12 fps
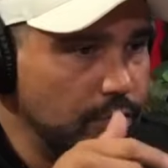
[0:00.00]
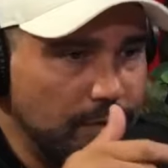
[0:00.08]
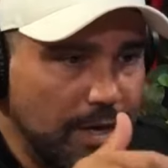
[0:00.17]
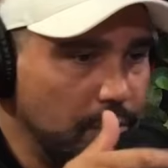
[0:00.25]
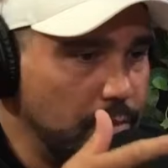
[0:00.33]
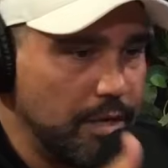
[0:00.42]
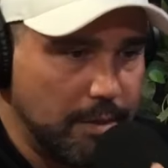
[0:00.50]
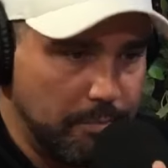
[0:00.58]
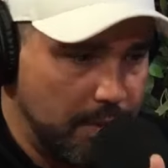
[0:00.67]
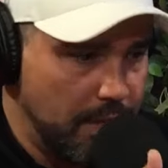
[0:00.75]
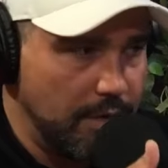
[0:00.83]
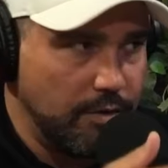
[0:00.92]
You're not going to
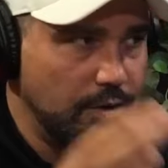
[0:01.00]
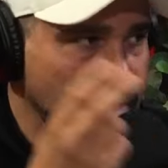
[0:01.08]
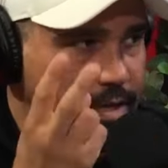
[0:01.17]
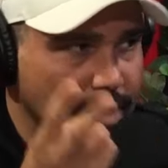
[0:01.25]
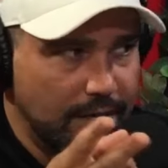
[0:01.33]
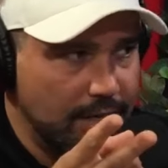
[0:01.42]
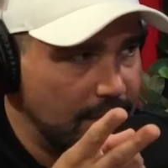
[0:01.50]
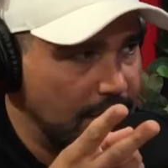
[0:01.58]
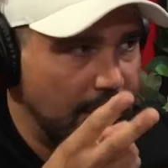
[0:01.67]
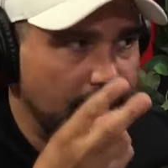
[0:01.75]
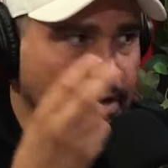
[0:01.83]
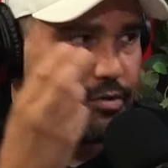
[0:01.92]
compete. You're not getting in the
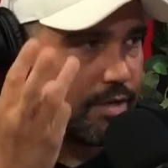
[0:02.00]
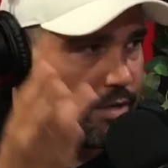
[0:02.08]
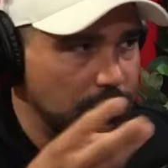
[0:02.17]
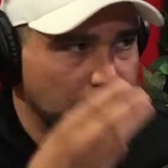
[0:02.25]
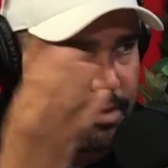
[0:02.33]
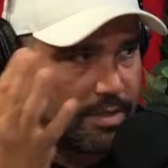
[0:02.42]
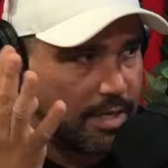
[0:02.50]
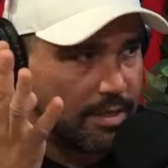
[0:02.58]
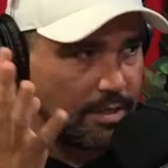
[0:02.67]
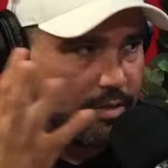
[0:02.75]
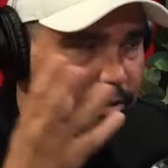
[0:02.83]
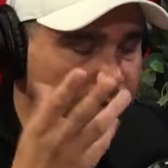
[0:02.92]
cage. You're not doing this, that,
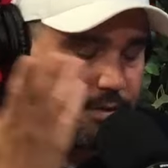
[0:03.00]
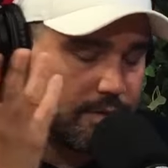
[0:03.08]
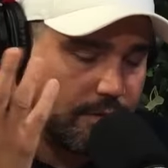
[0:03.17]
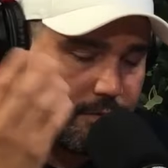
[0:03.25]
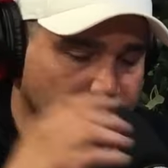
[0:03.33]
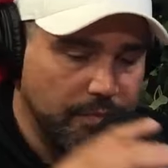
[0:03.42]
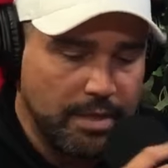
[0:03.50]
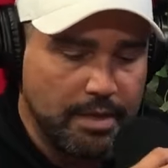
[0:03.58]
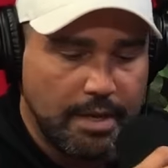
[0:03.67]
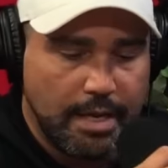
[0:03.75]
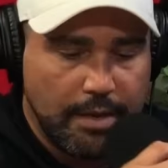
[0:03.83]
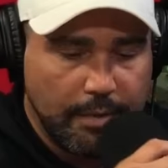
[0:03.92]
the other thing. So
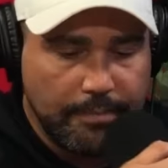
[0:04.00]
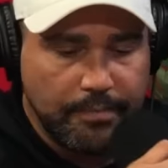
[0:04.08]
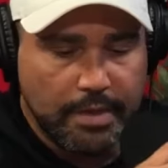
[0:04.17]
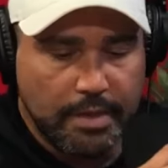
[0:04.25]
anyway.